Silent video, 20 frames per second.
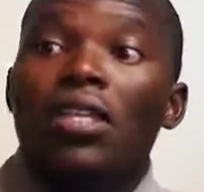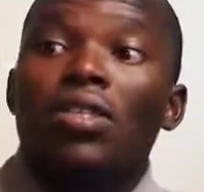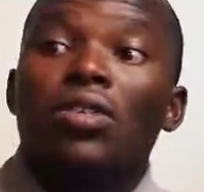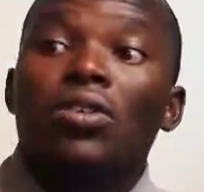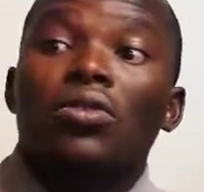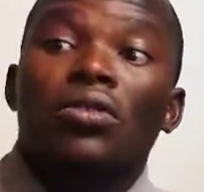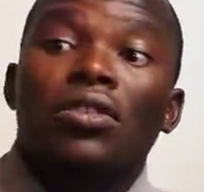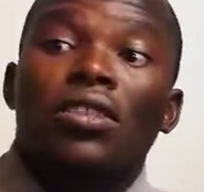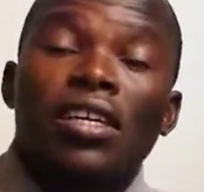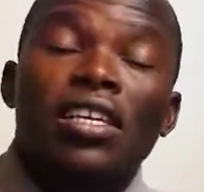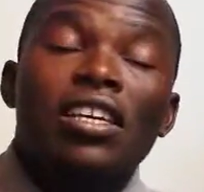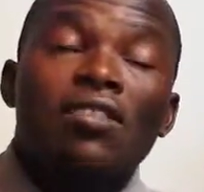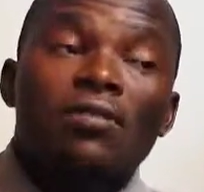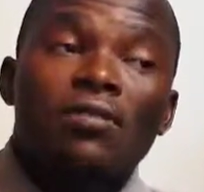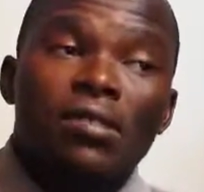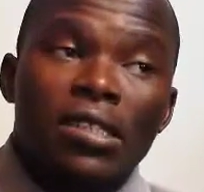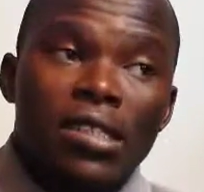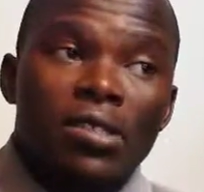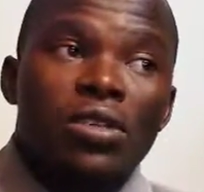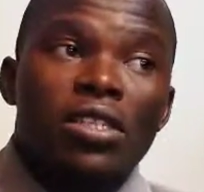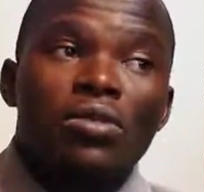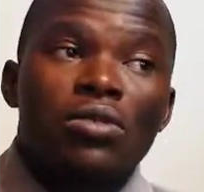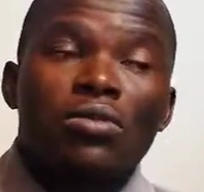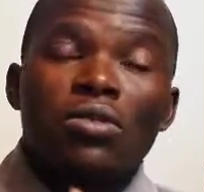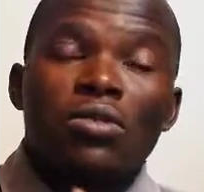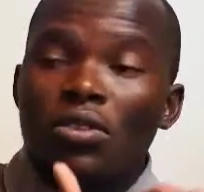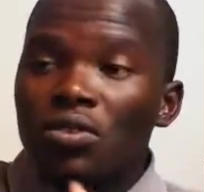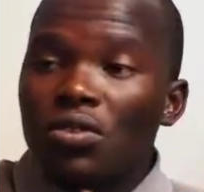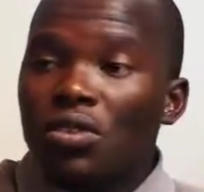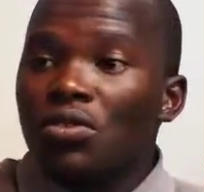So even when
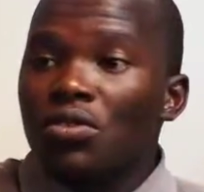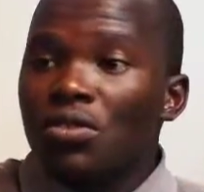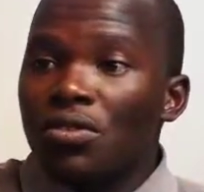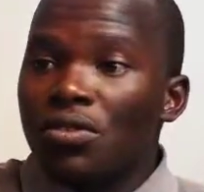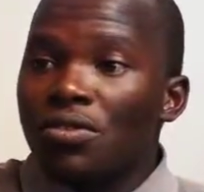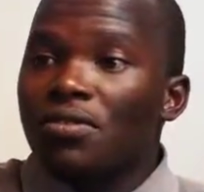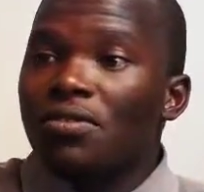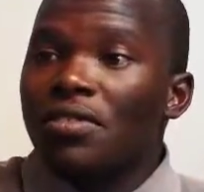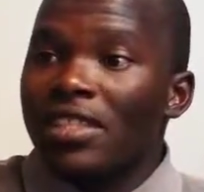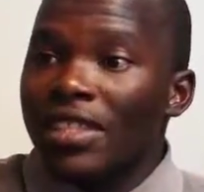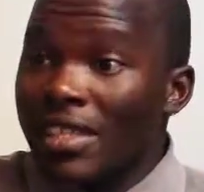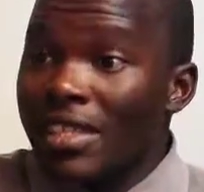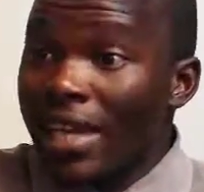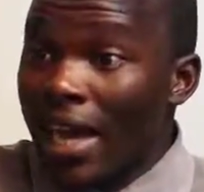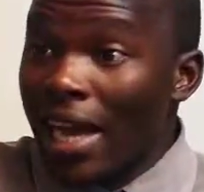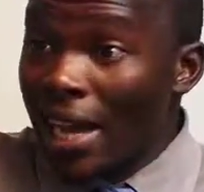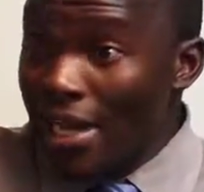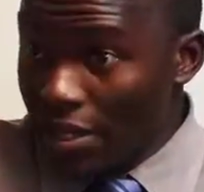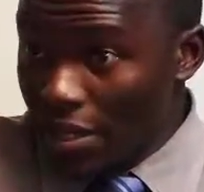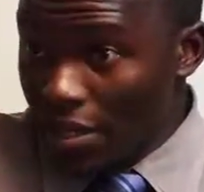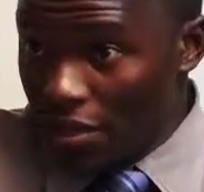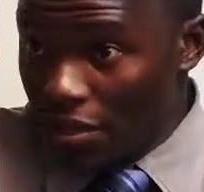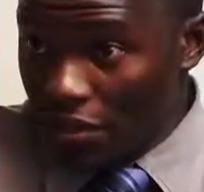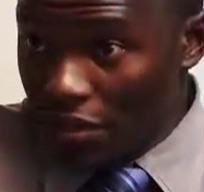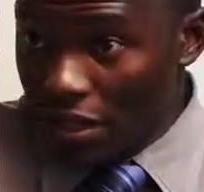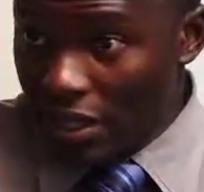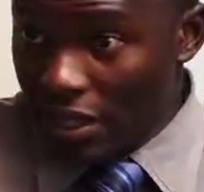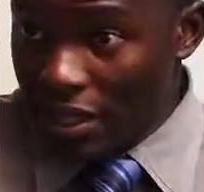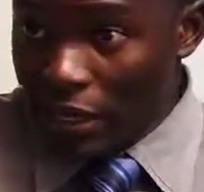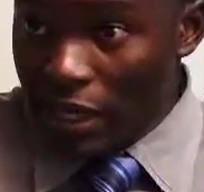we are talking of the diet,
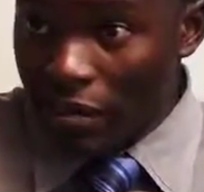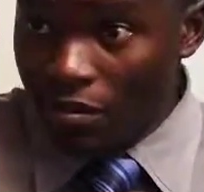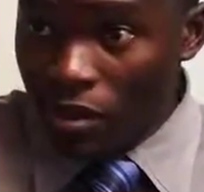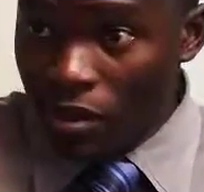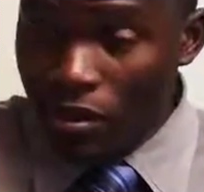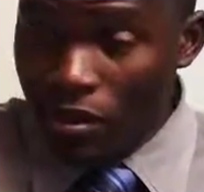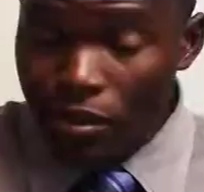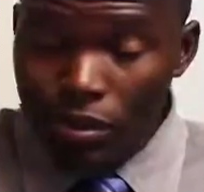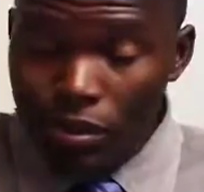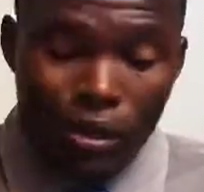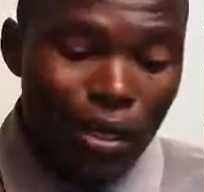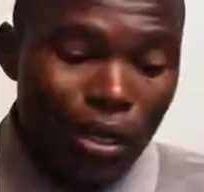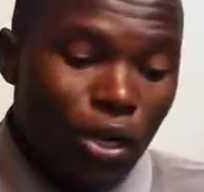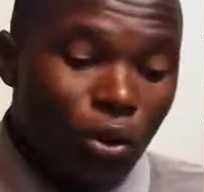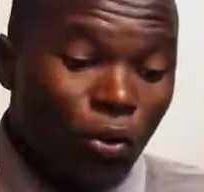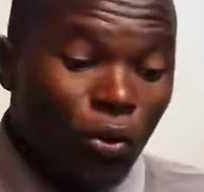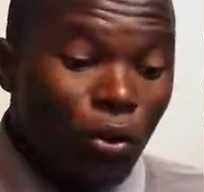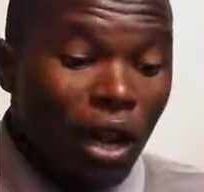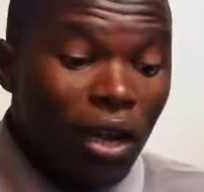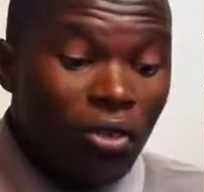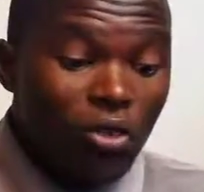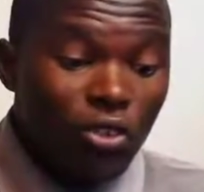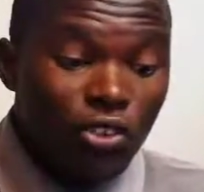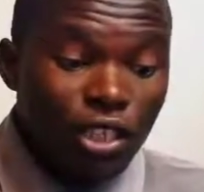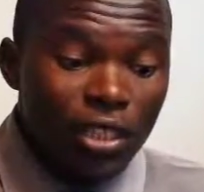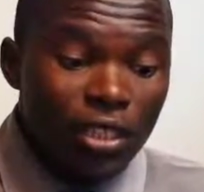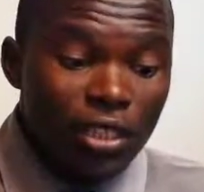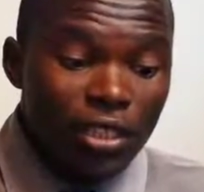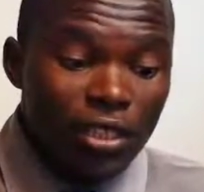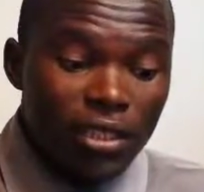for example, we
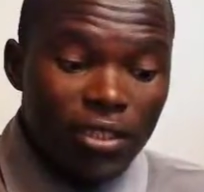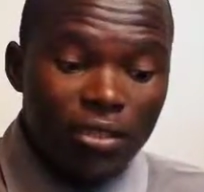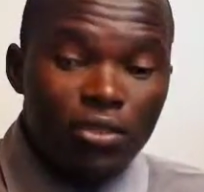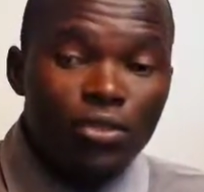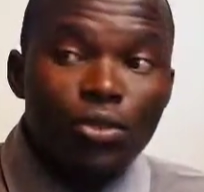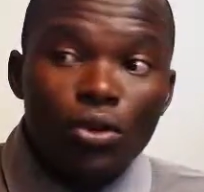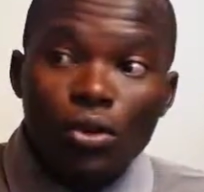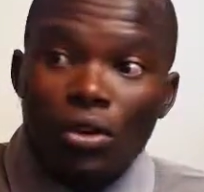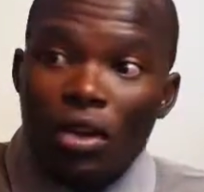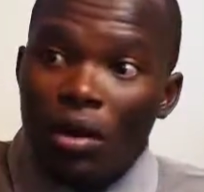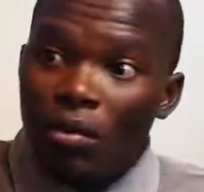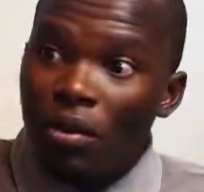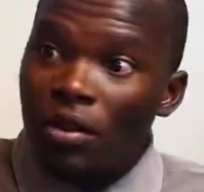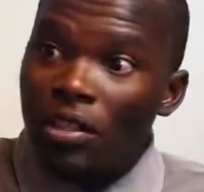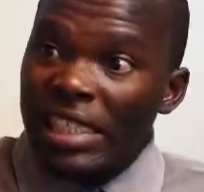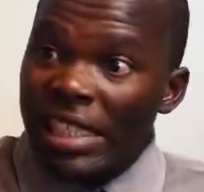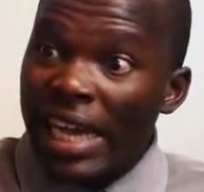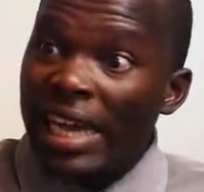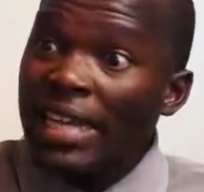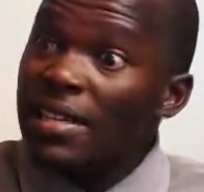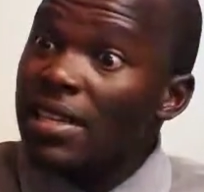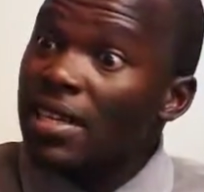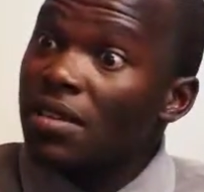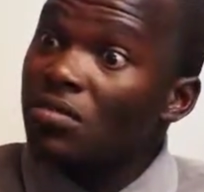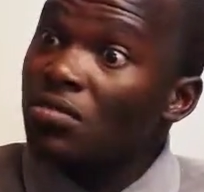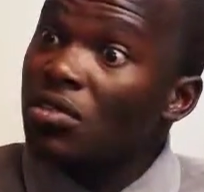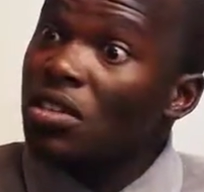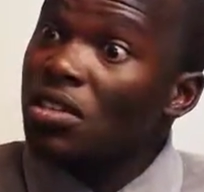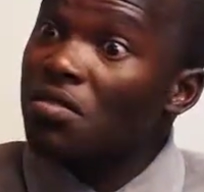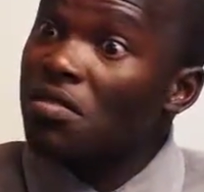actually talk about dietary
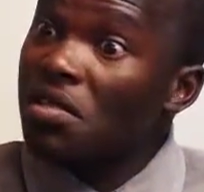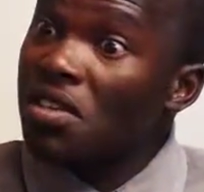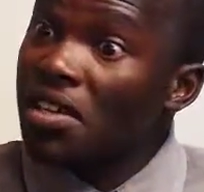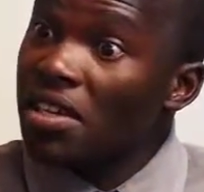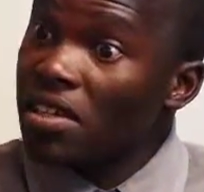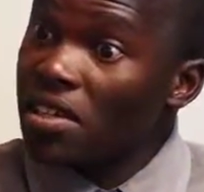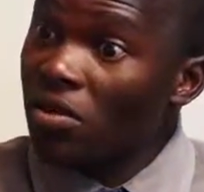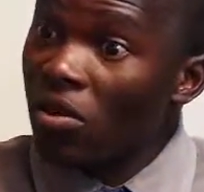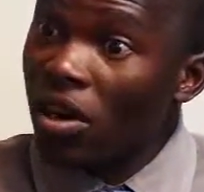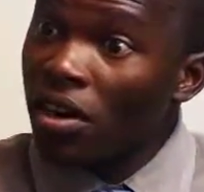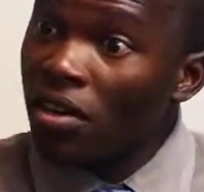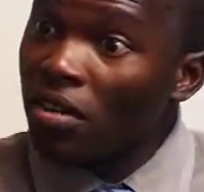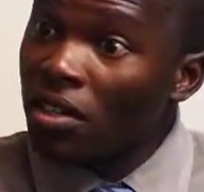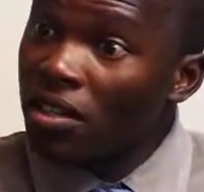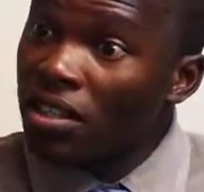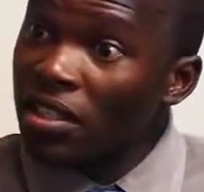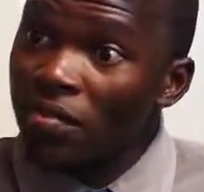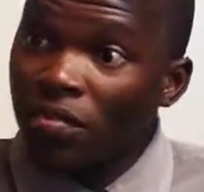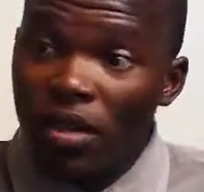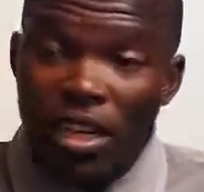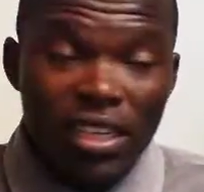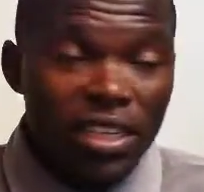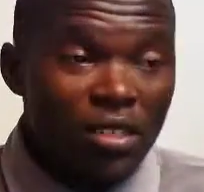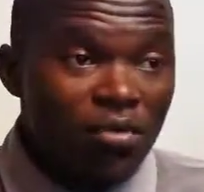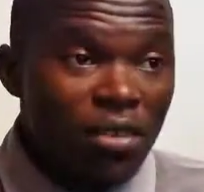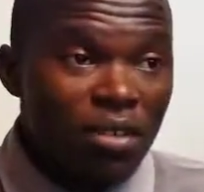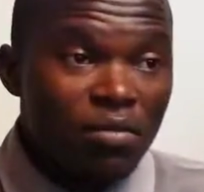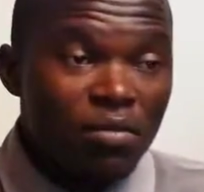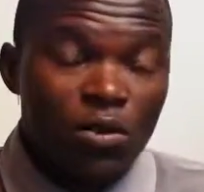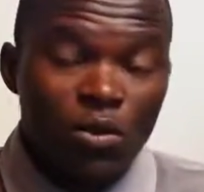modification. One is
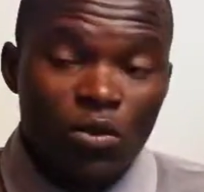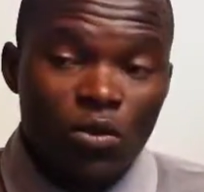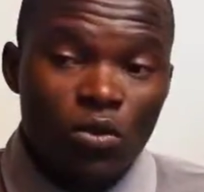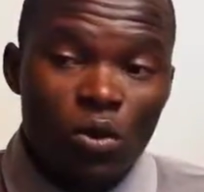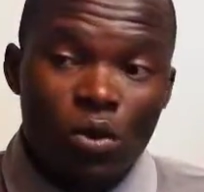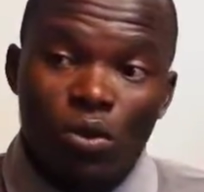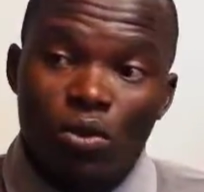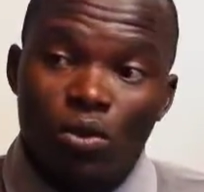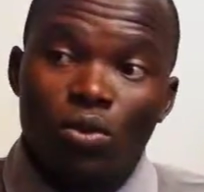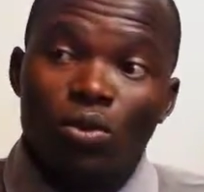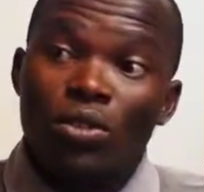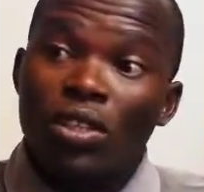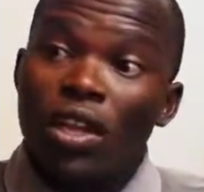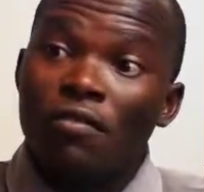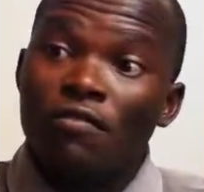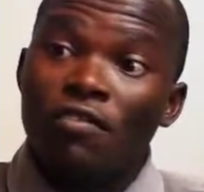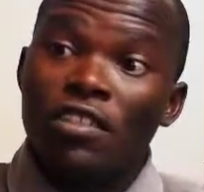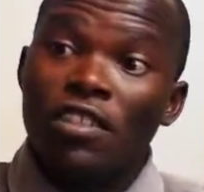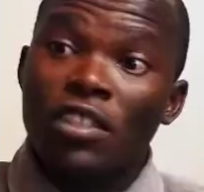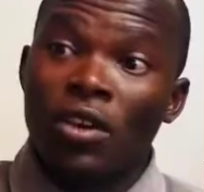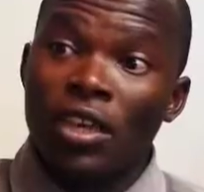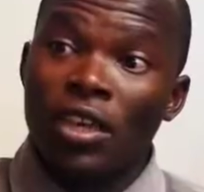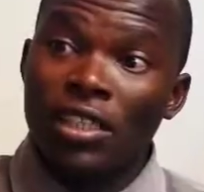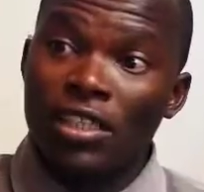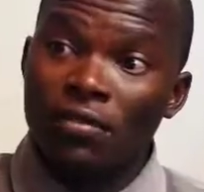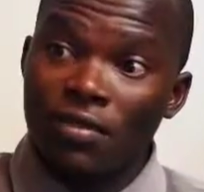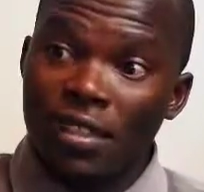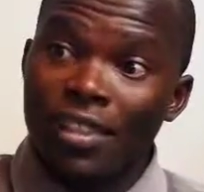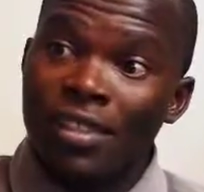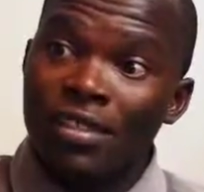planning maybe to go to do some physical
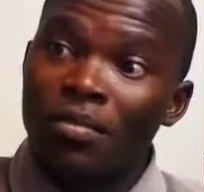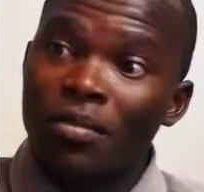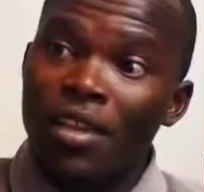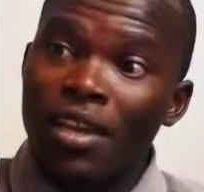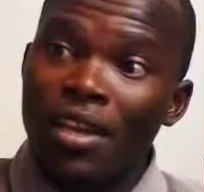activity.